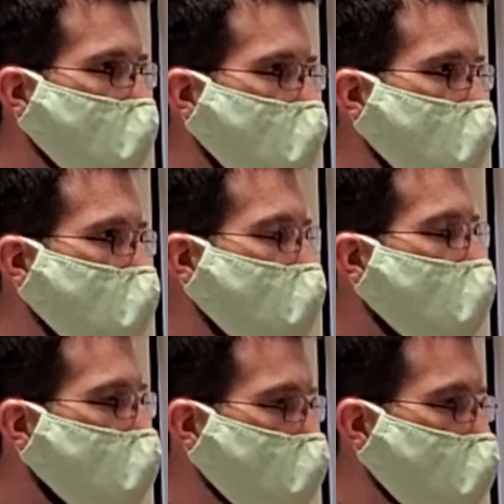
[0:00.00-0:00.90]
then
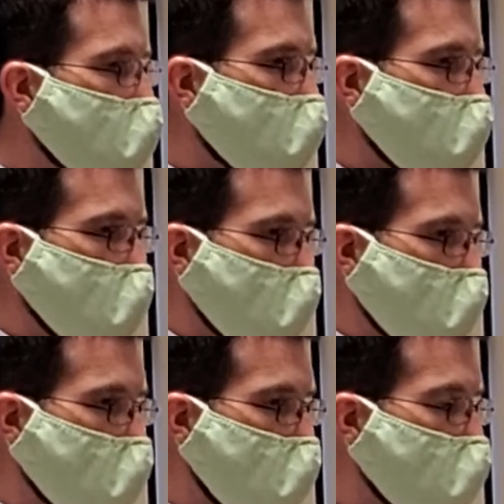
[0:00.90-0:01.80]
felt
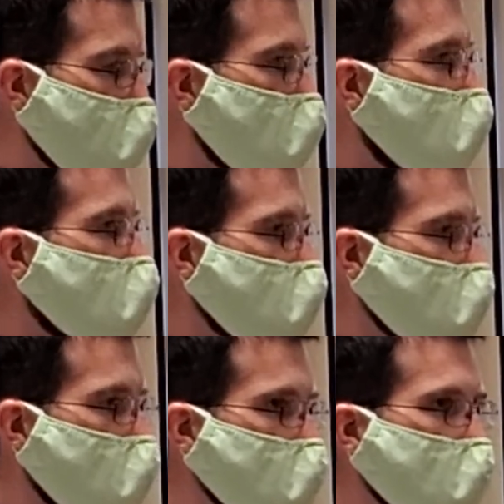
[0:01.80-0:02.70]
that God
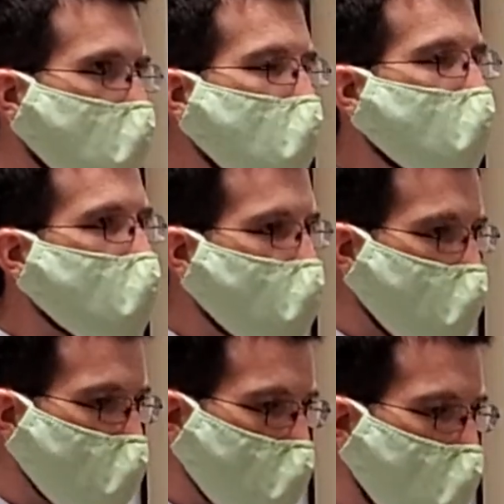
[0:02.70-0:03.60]
had delivered
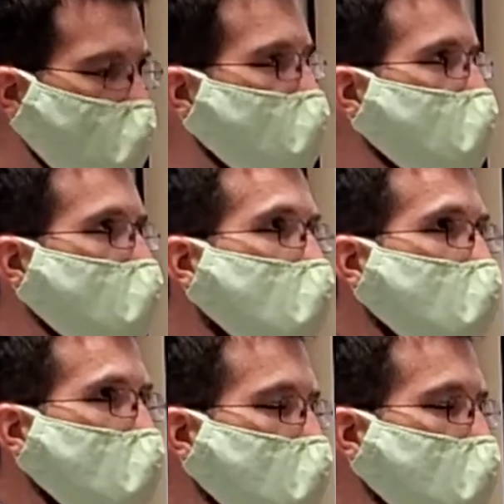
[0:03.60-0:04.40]
this extra